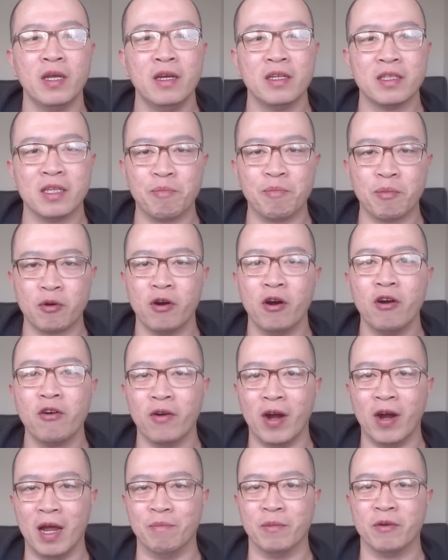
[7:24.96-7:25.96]
the
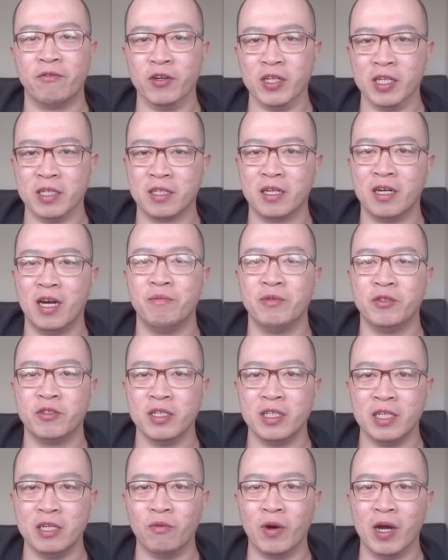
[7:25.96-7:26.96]
program for the Type
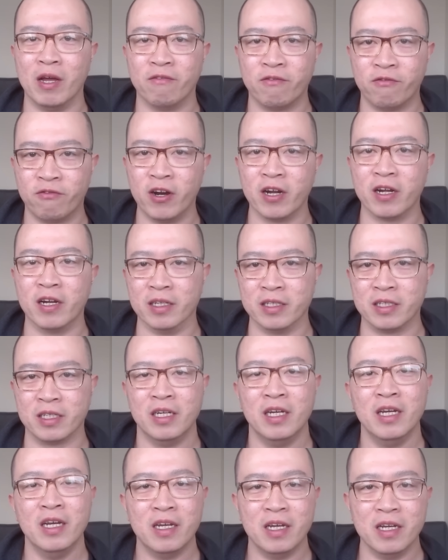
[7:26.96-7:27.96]
31 frigate
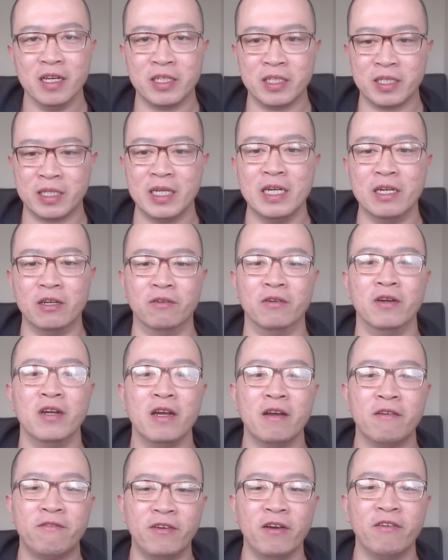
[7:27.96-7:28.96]
is still
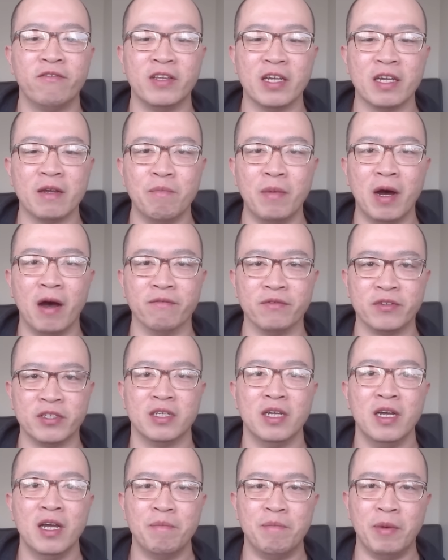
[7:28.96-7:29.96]
15
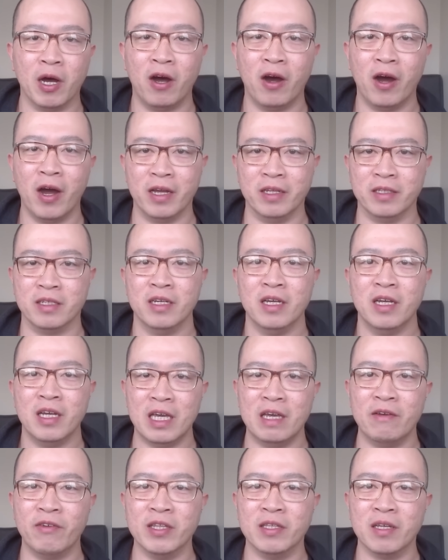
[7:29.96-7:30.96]
months behind
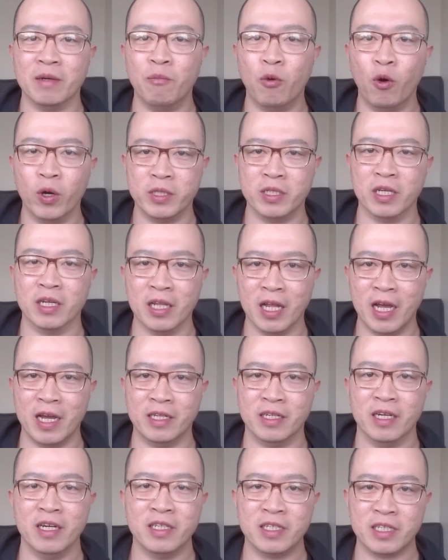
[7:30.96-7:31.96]
even the more
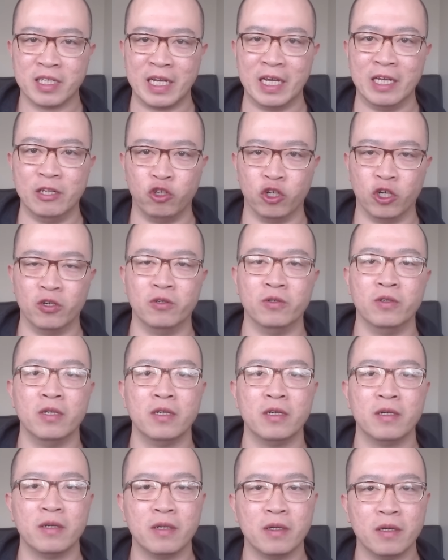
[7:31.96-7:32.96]
delayed schedule.
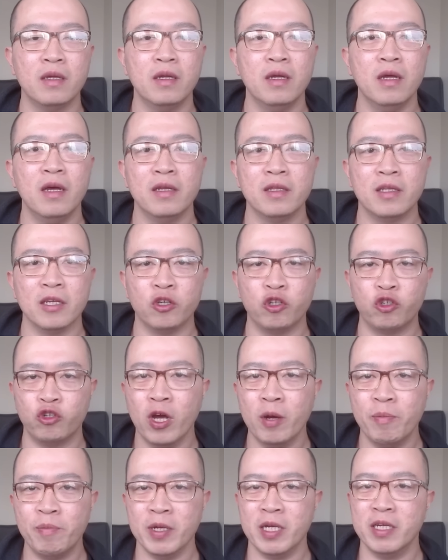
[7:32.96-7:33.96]
The
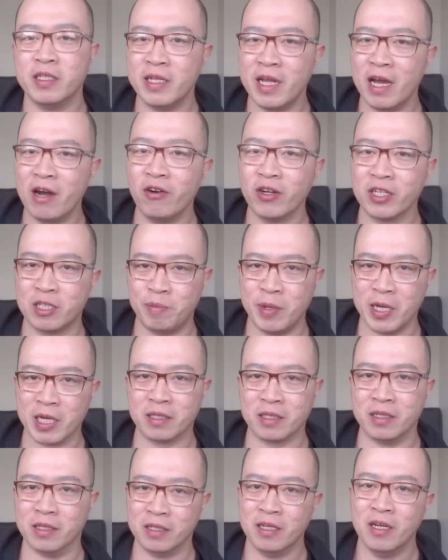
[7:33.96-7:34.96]
ship is now
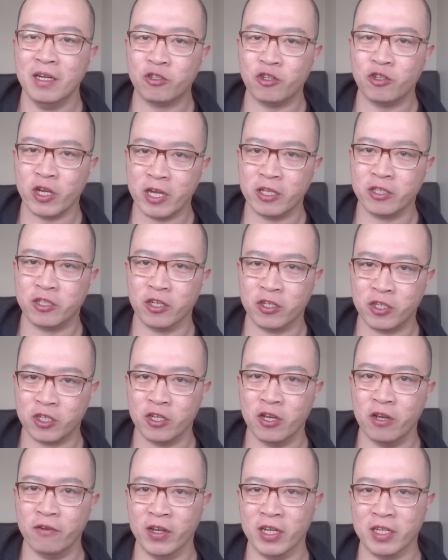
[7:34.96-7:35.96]
expected to enter
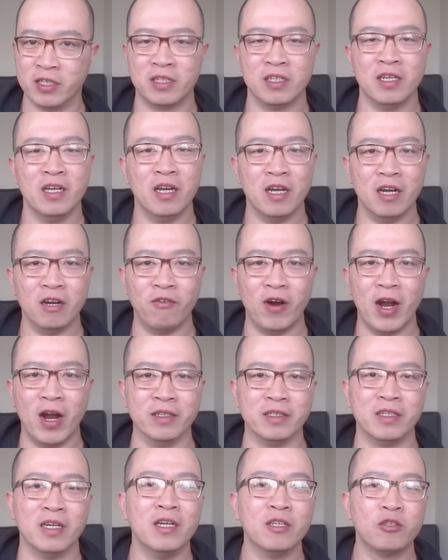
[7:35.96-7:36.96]
service
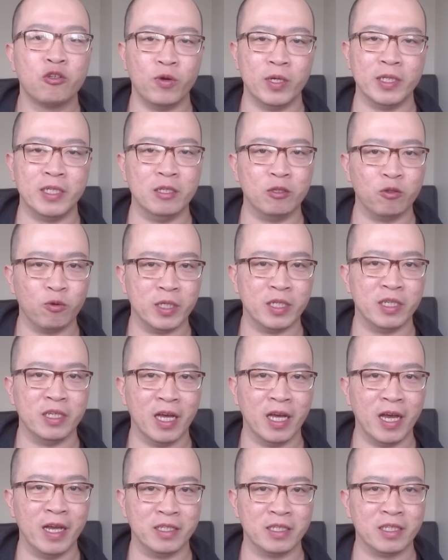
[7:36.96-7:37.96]
around
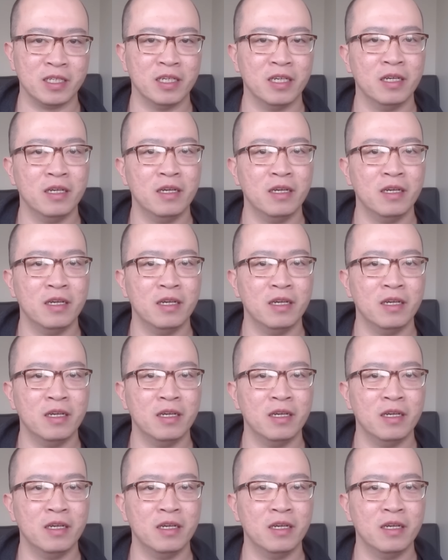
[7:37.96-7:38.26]
2028